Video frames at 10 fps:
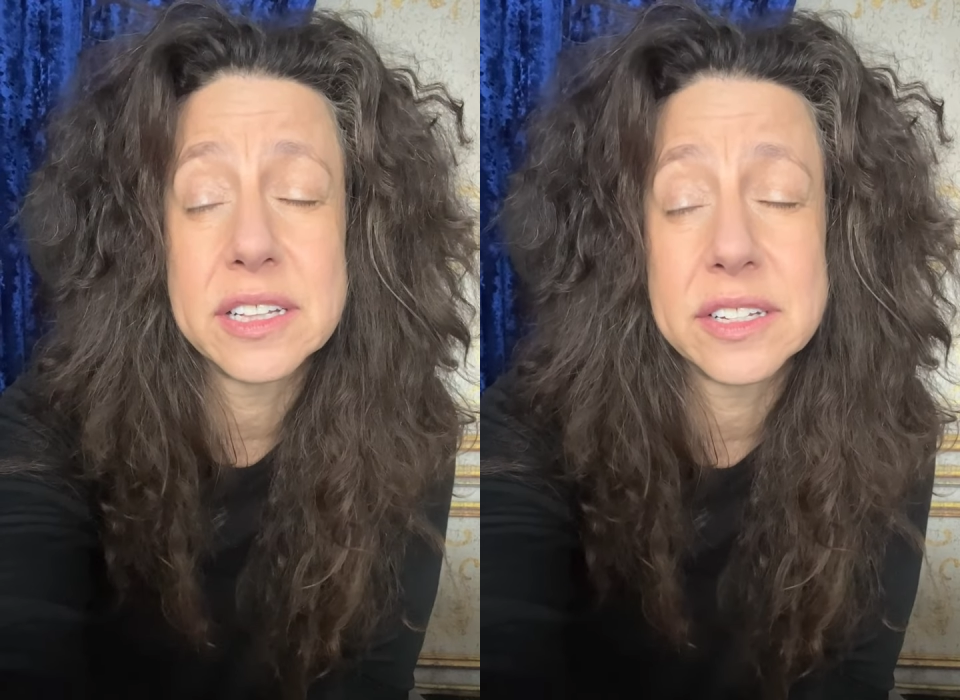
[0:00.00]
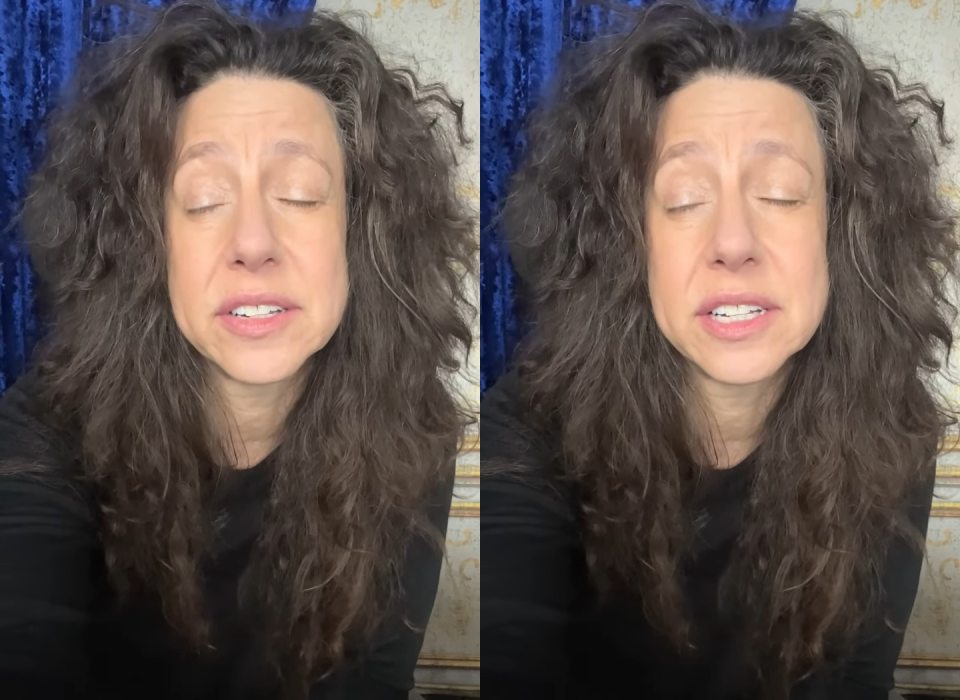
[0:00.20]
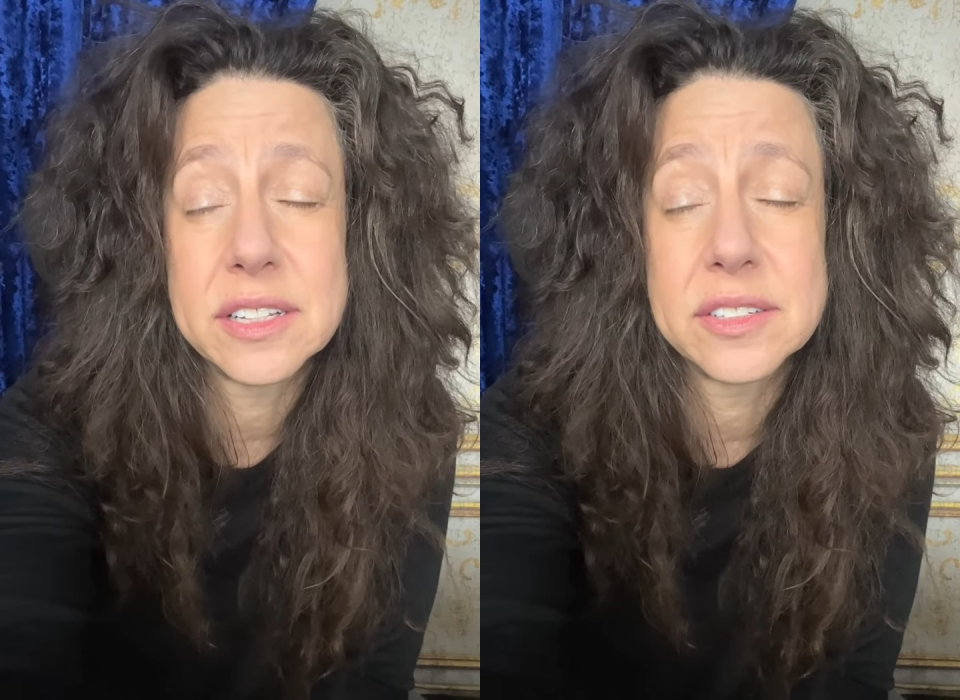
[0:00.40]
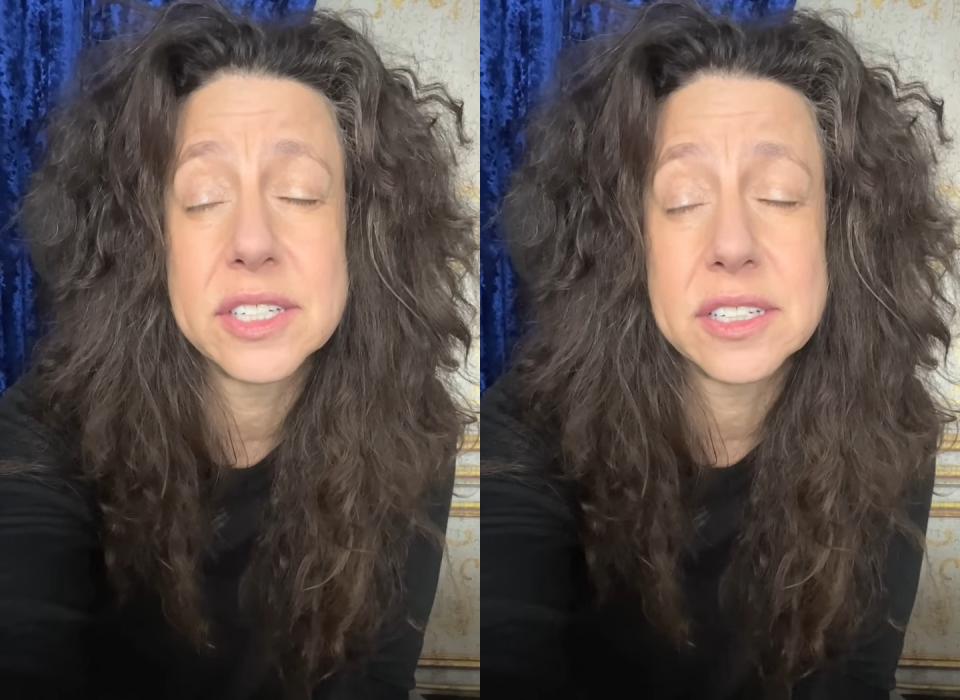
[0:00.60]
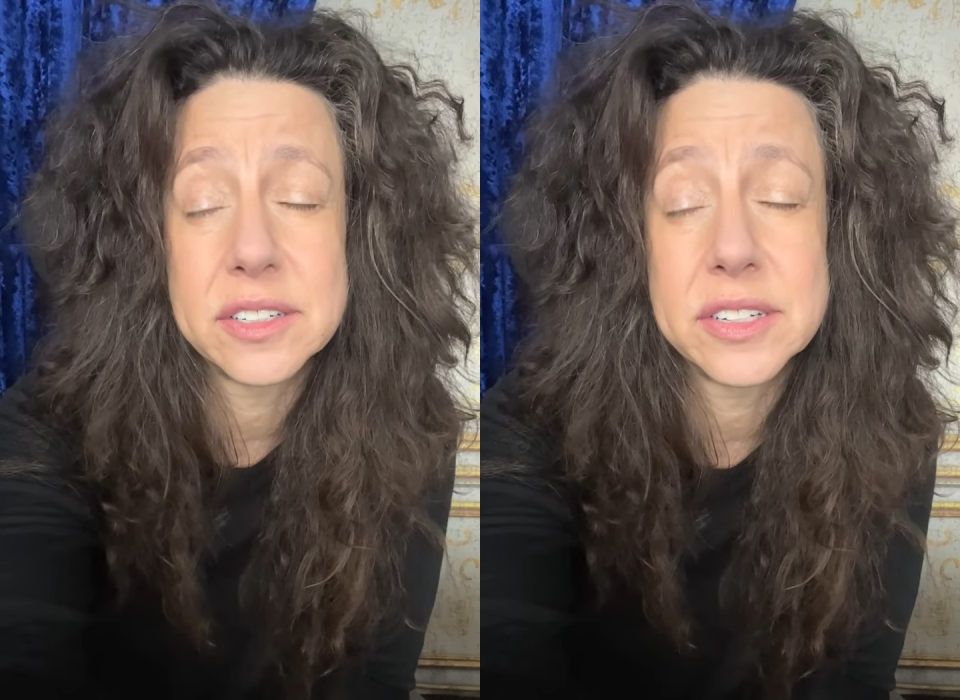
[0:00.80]
clearing,
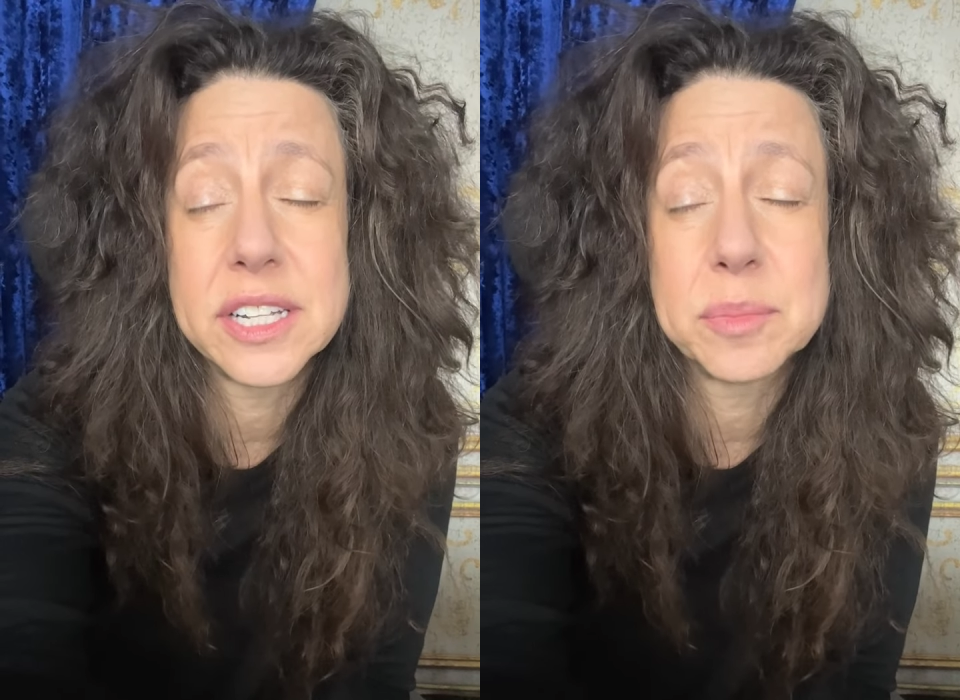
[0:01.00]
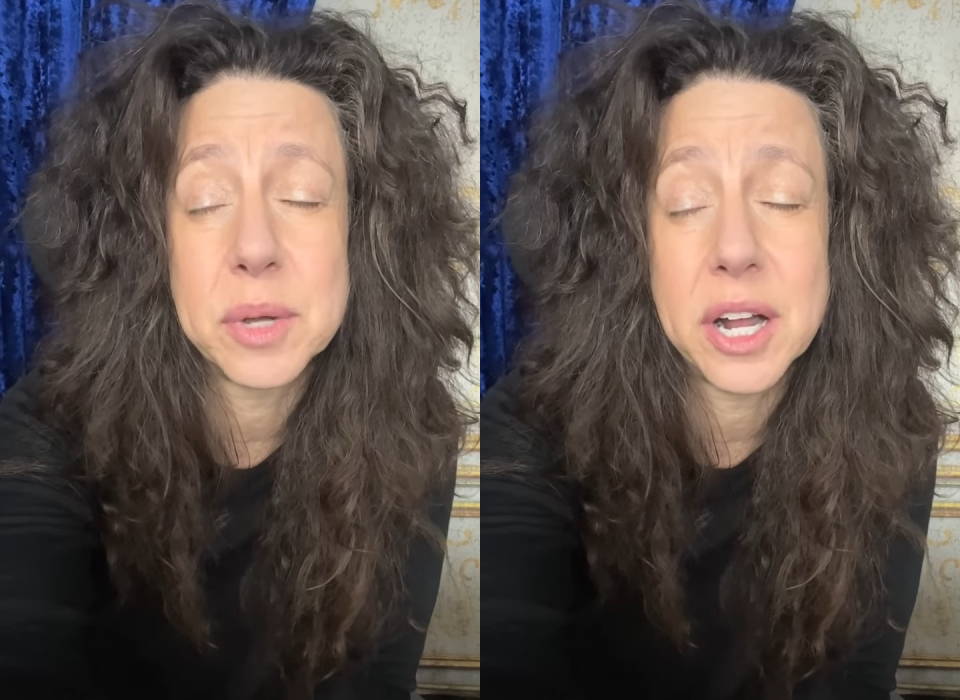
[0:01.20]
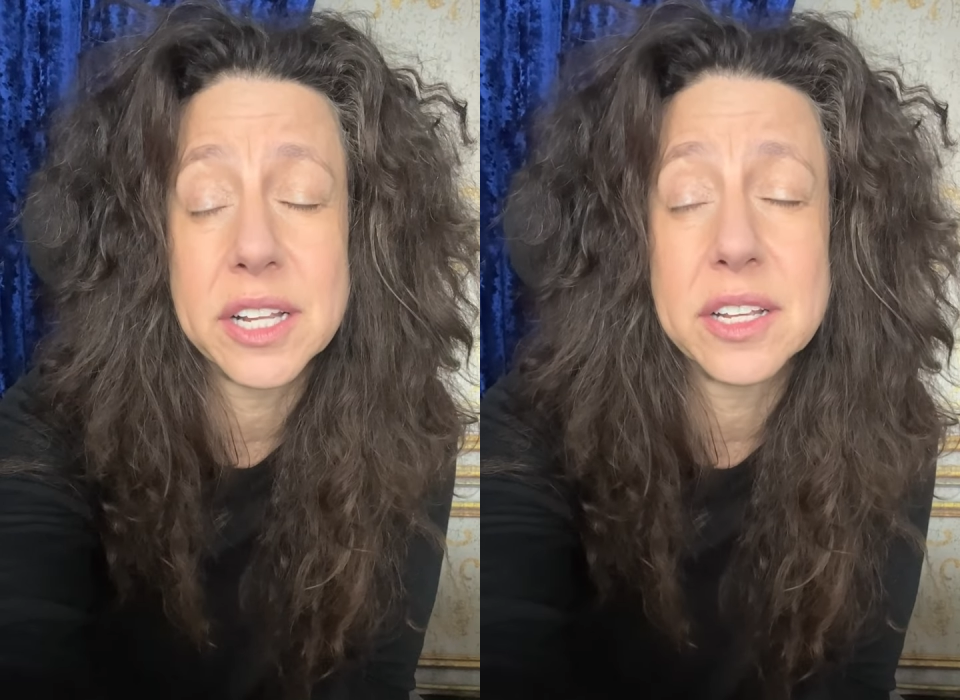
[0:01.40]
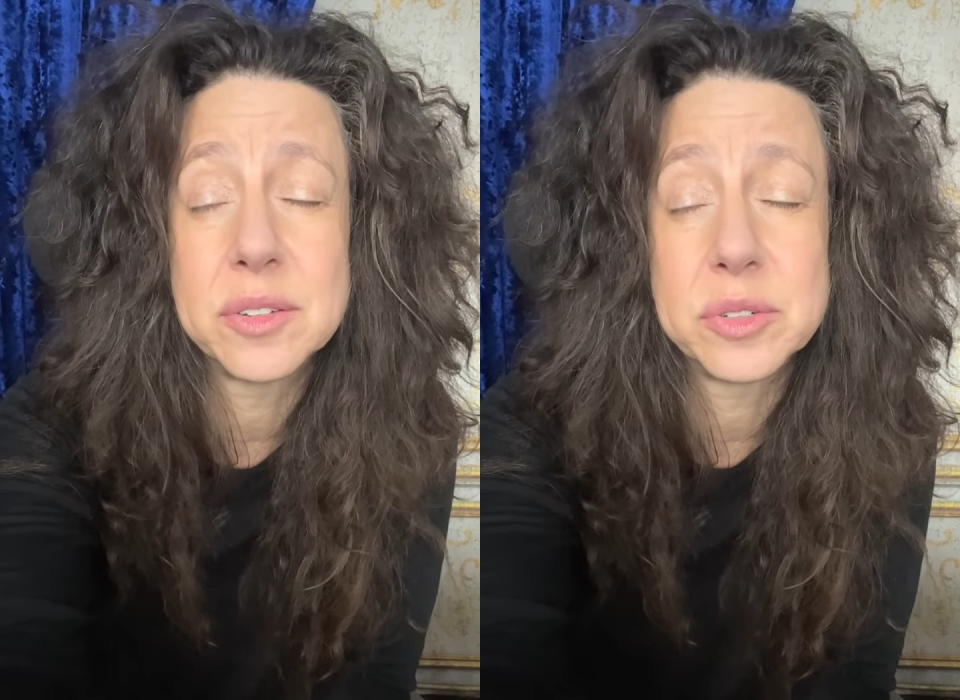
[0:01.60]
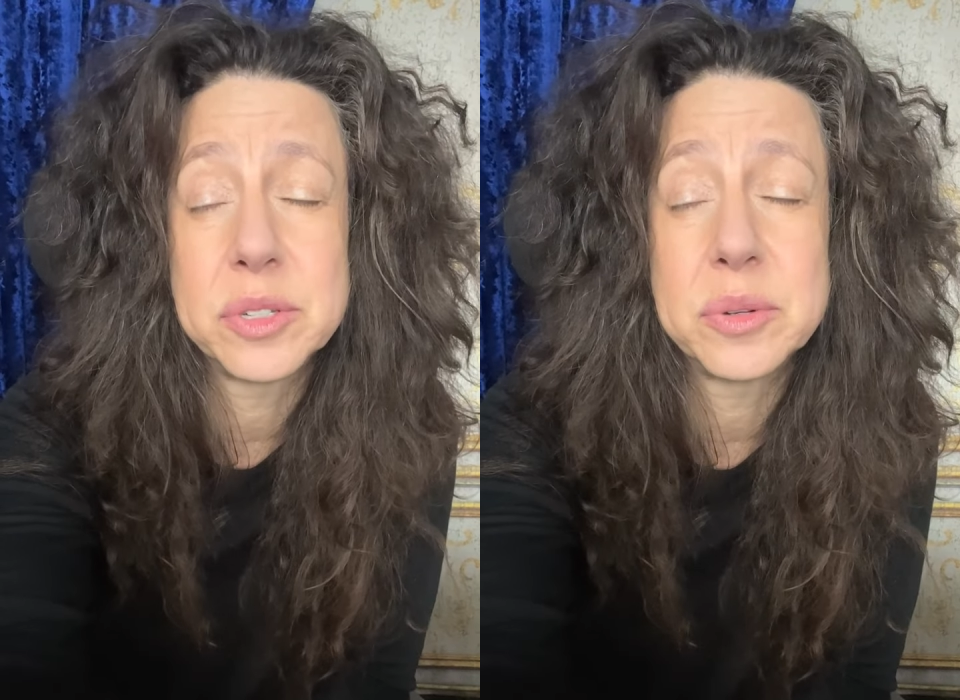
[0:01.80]
clearing, clearing, embodying
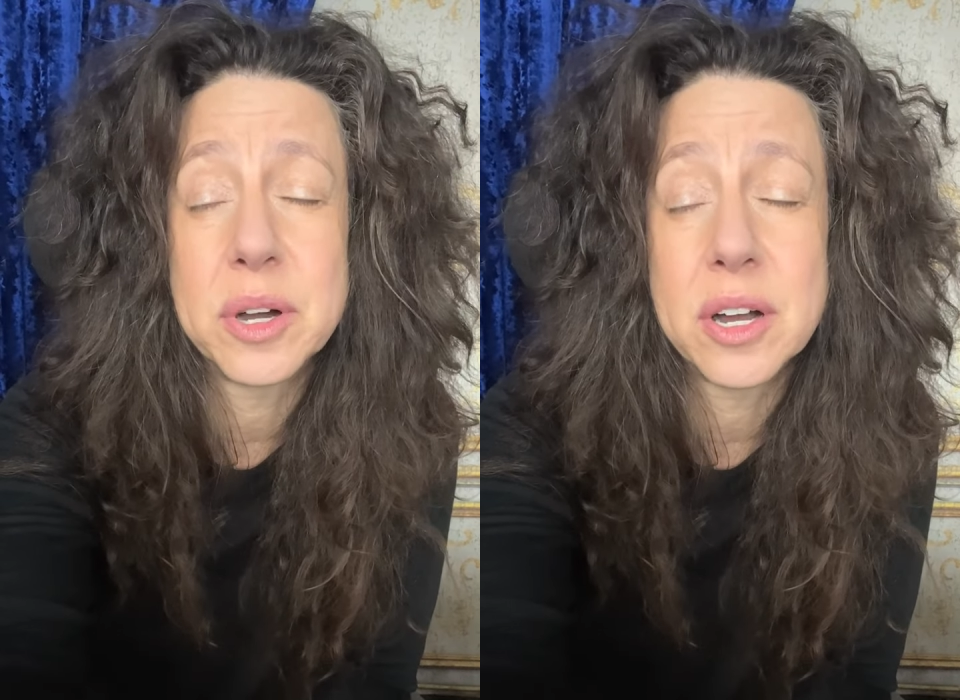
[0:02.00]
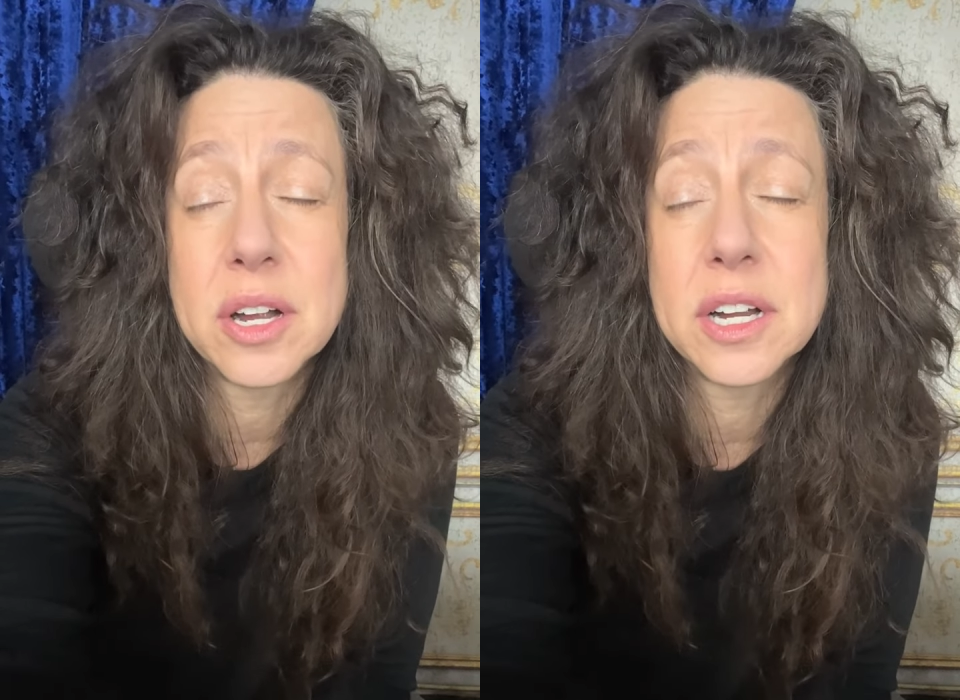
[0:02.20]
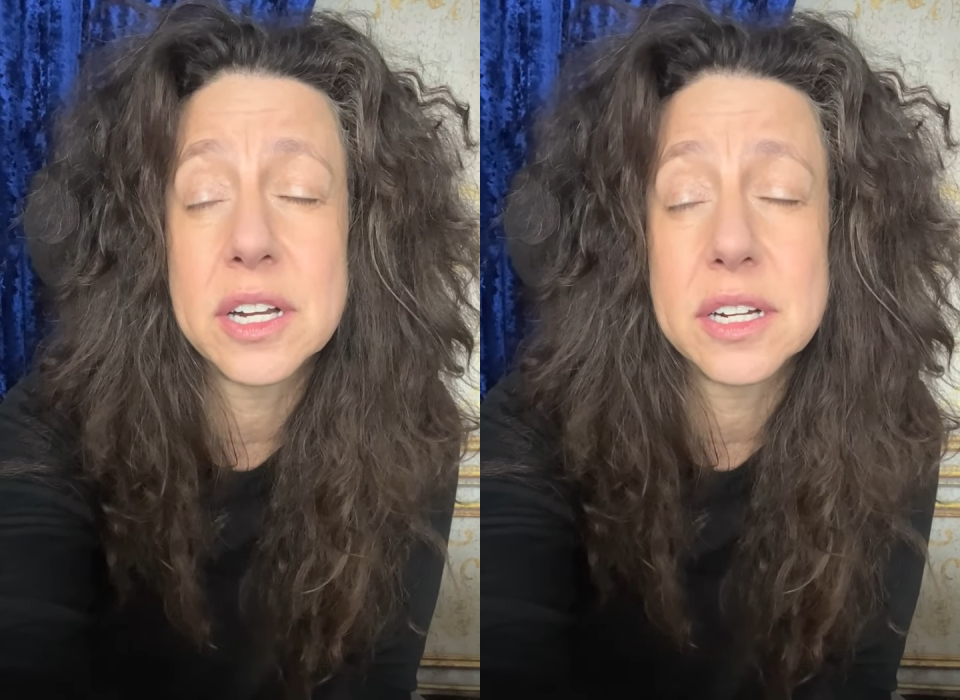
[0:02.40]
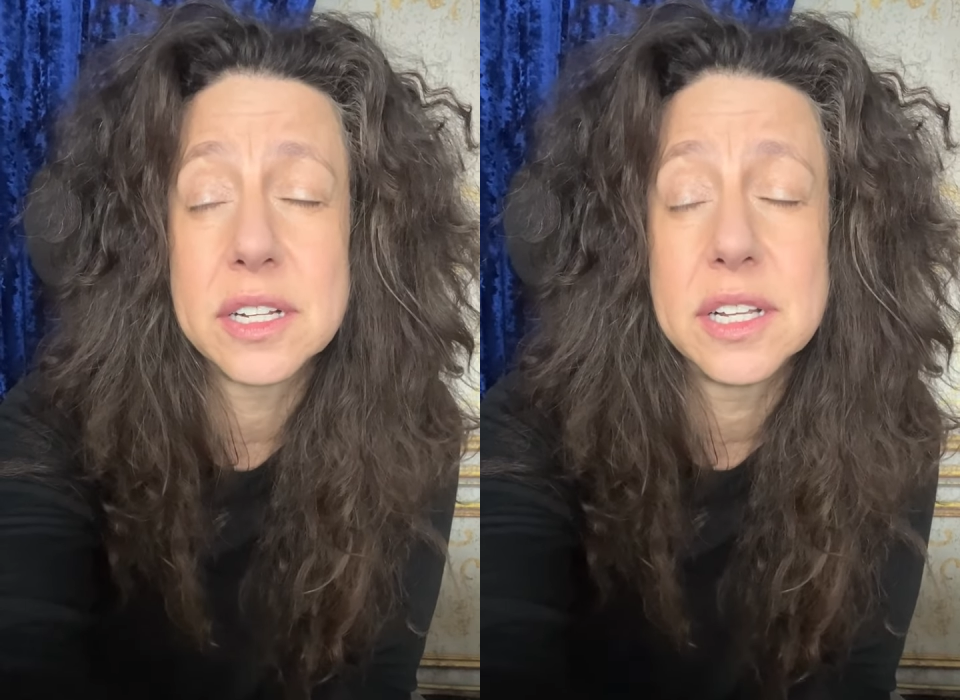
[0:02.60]
who you are.